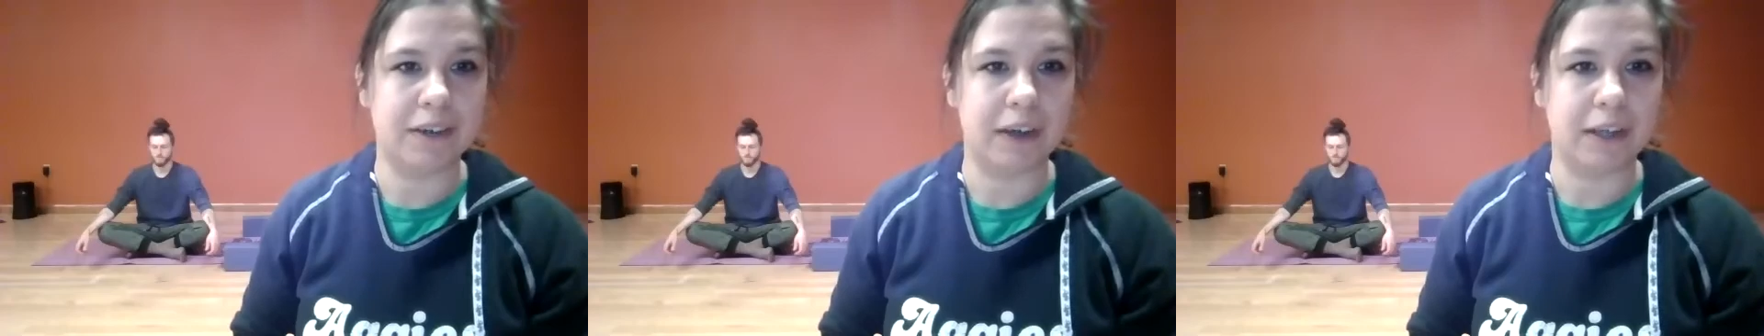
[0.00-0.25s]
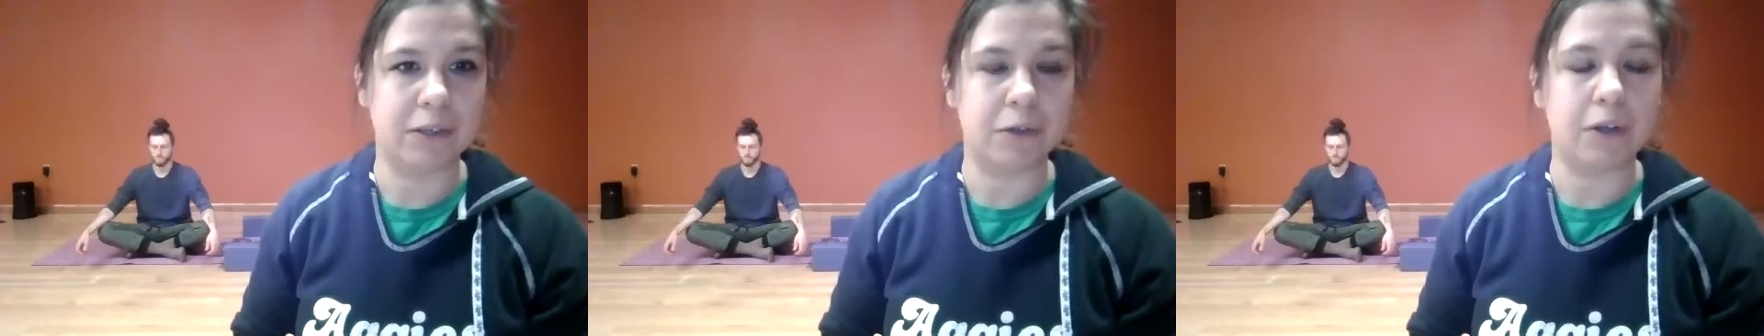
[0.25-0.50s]

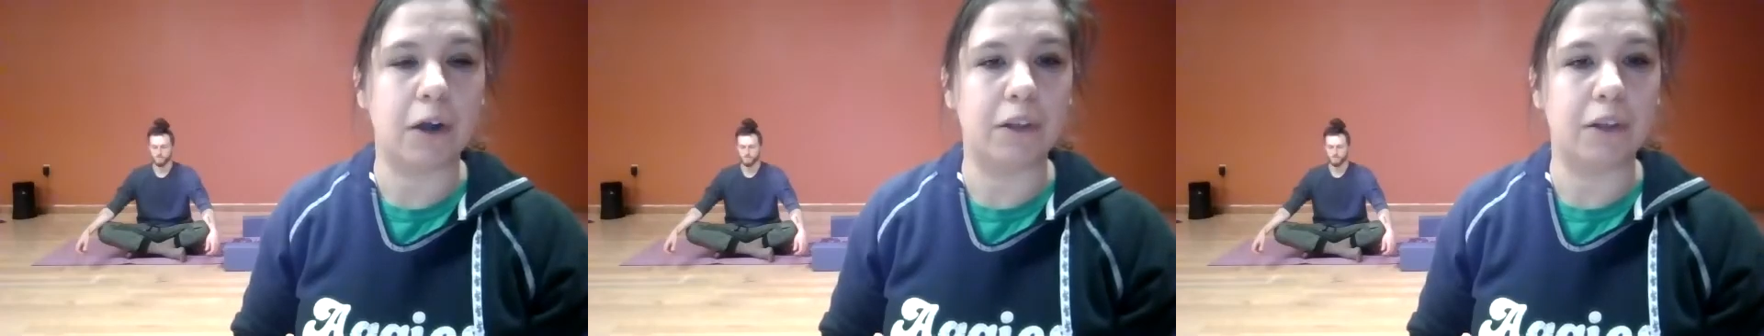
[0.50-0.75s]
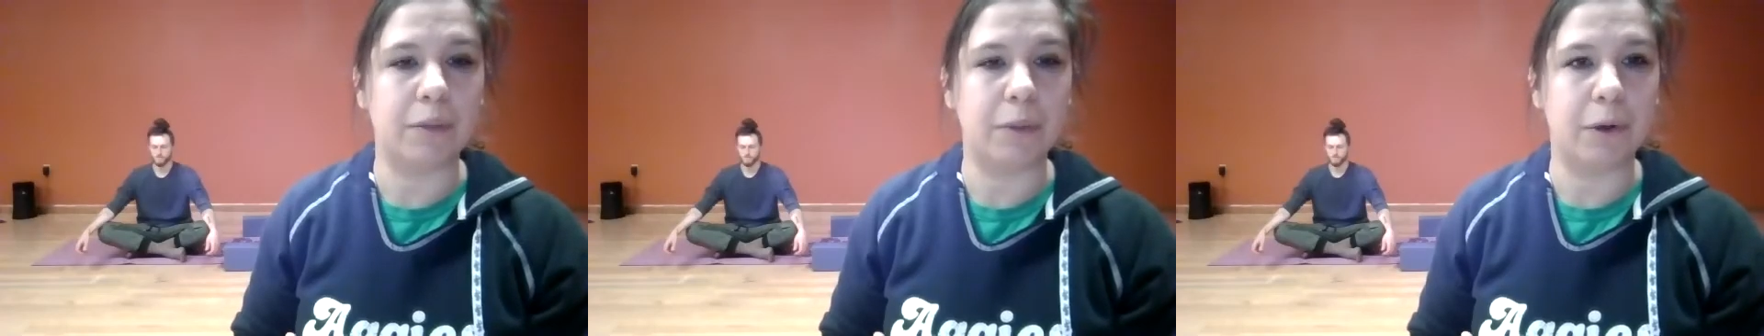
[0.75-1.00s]
Right? So
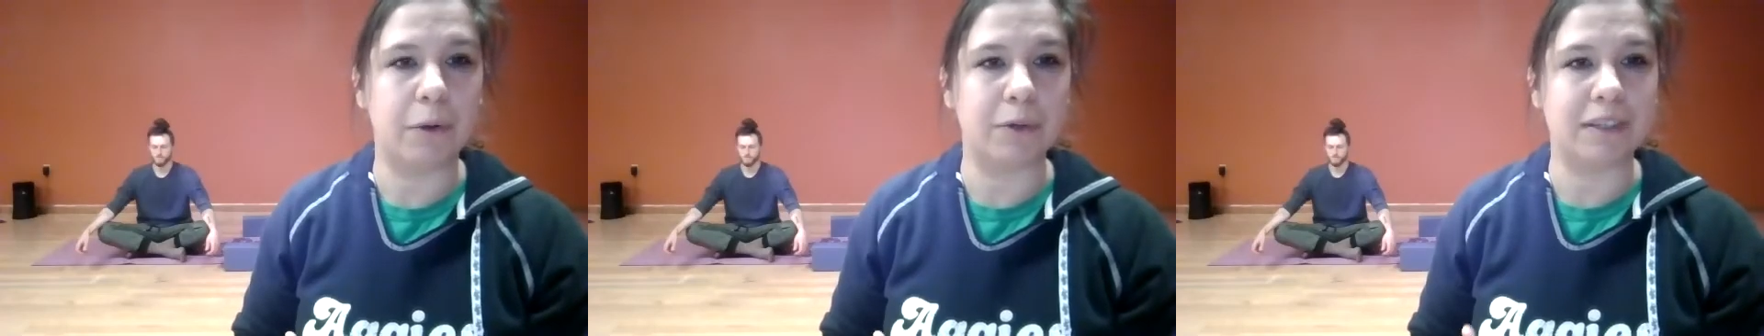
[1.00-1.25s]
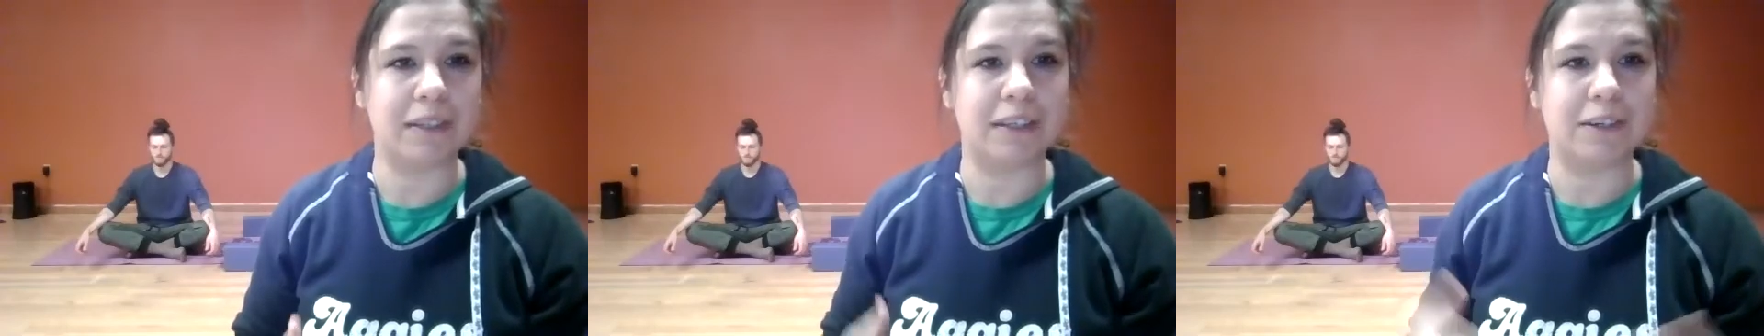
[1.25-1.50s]
Garland pose
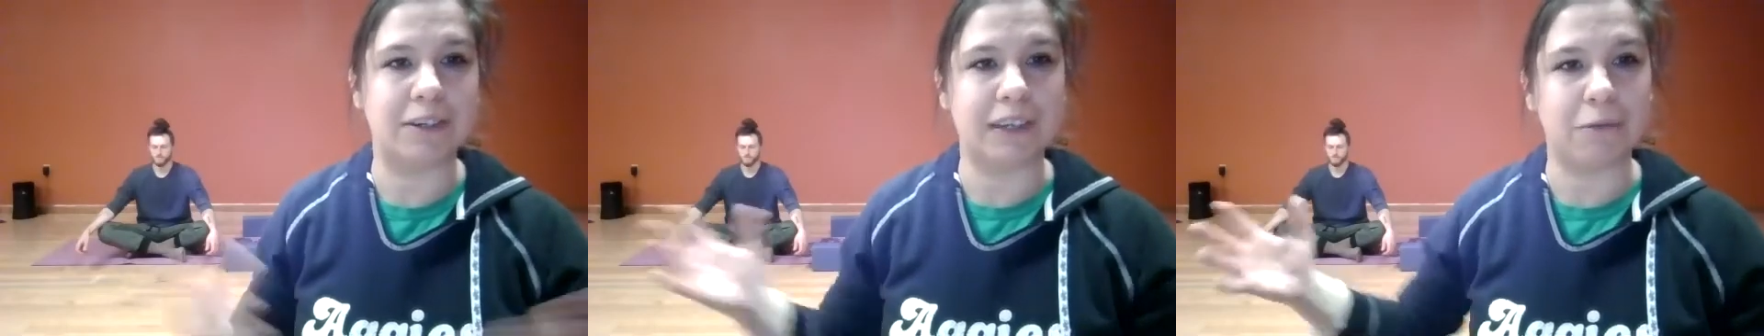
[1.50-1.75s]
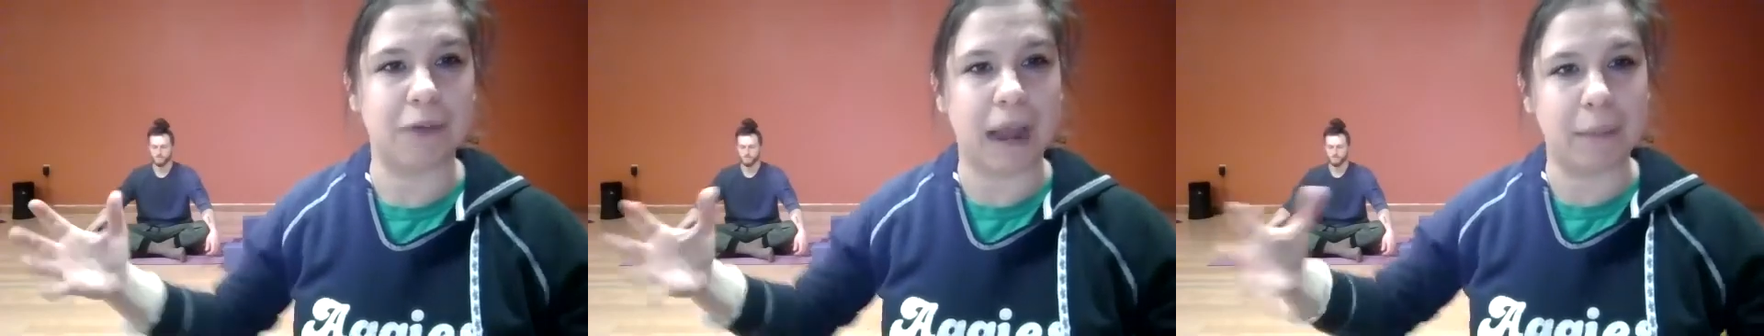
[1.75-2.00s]
is
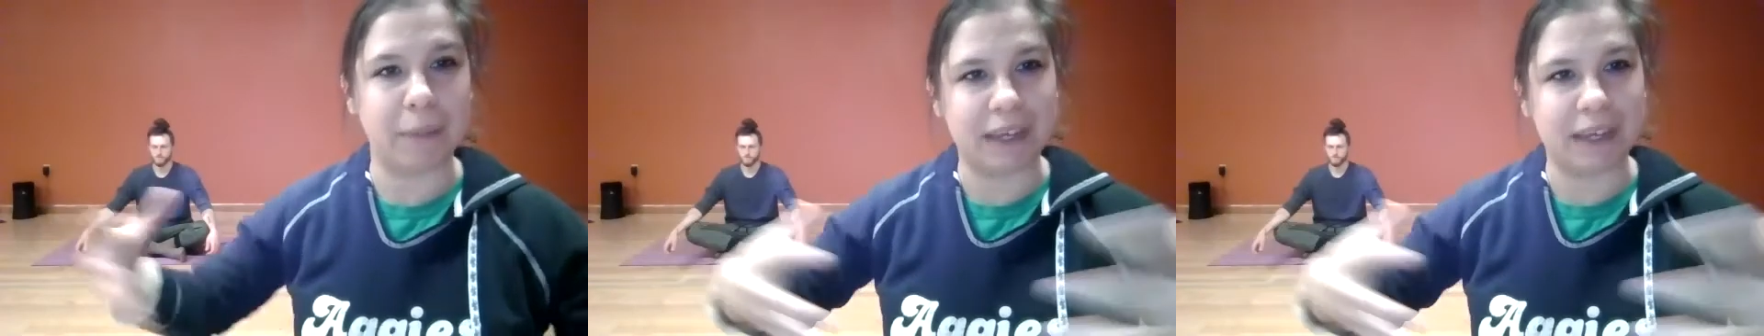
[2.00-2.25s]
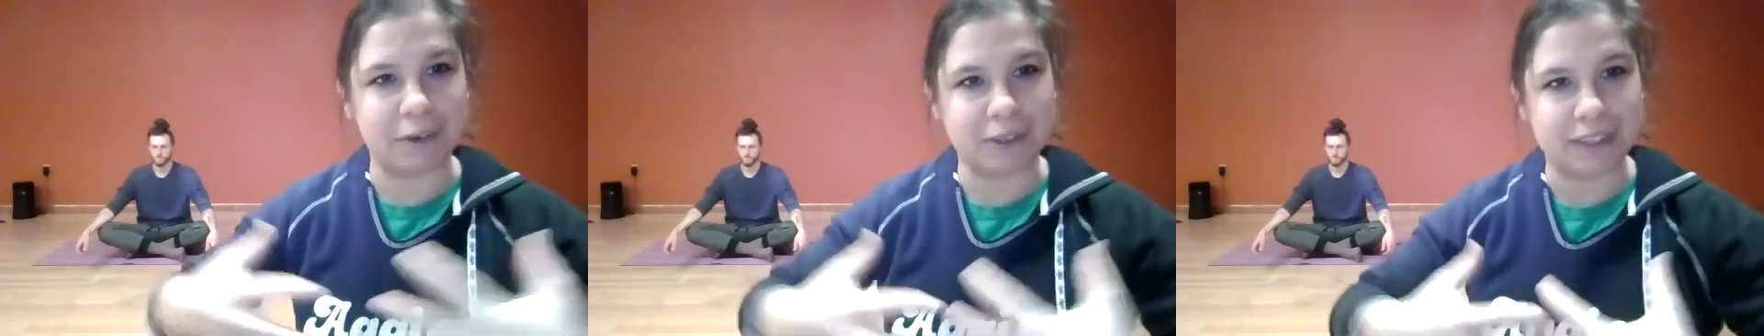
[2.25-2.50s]
literally
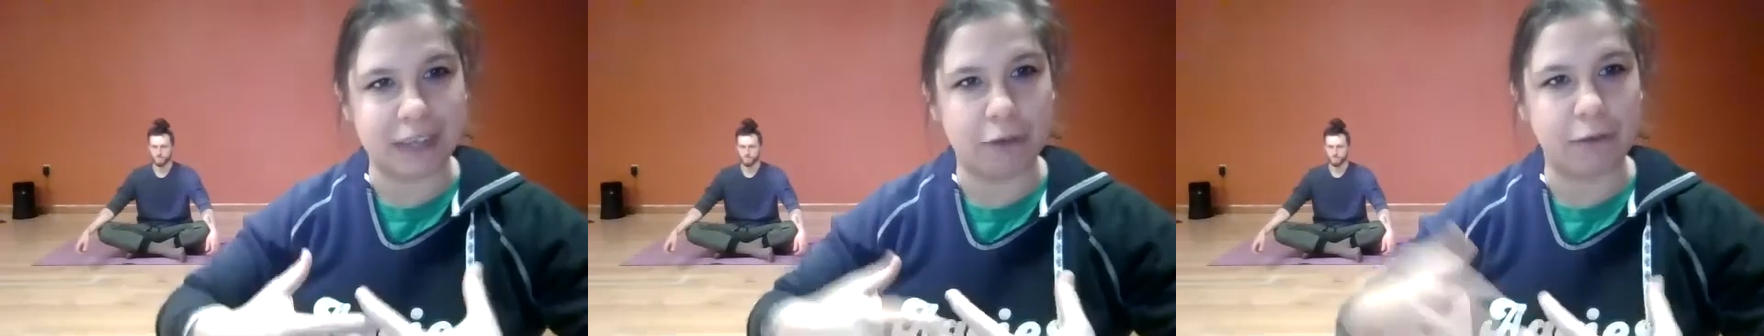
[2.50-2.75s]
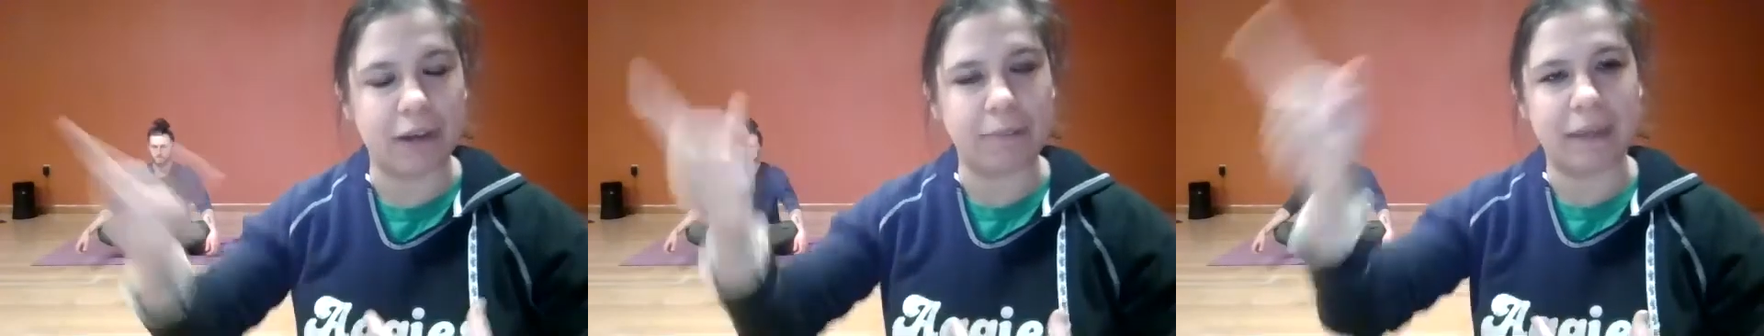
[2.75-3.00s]
wrapping yourself, right?